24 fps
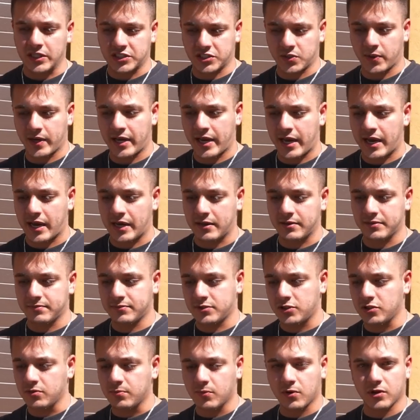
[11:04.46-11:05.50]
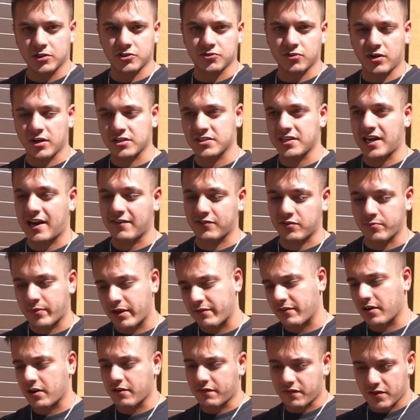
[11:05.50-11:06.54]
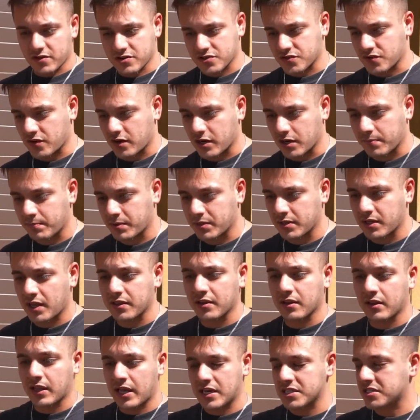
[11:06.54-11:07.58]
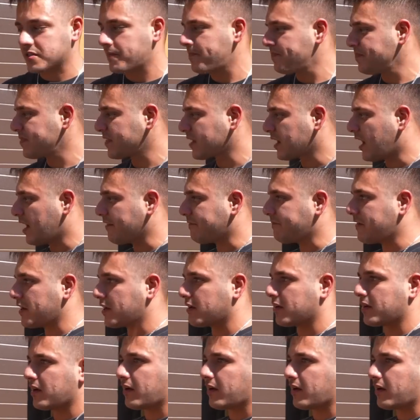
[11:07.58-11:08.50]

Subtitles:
so I had 2 more trucks after my very first truck. But nonetheless, I figured